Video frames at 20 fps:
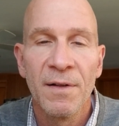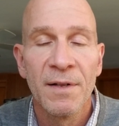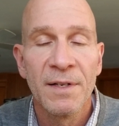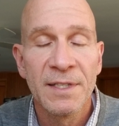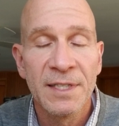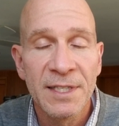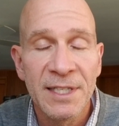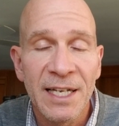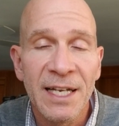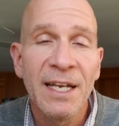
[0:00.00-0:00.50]

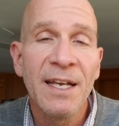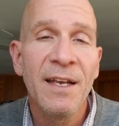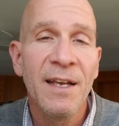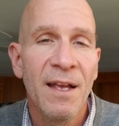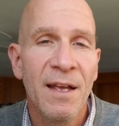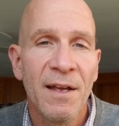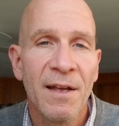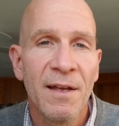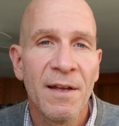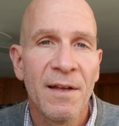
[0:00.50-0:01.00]

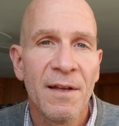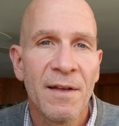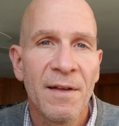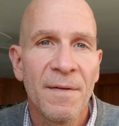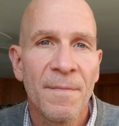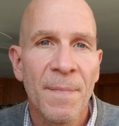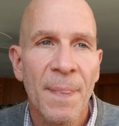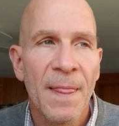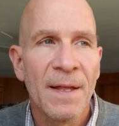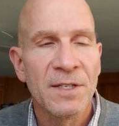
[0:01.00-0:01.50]
See?
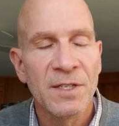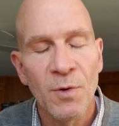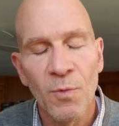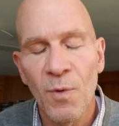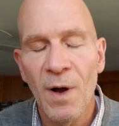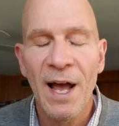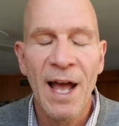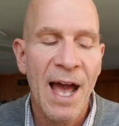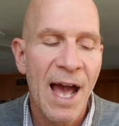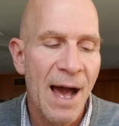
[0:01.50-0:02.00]
So
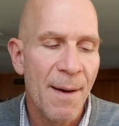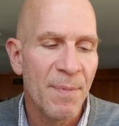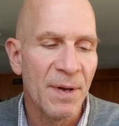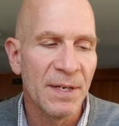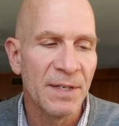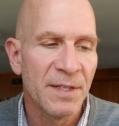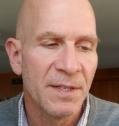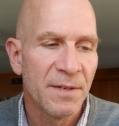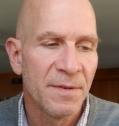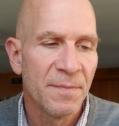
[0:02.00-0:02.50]
what
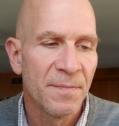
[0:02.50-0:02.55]
happened?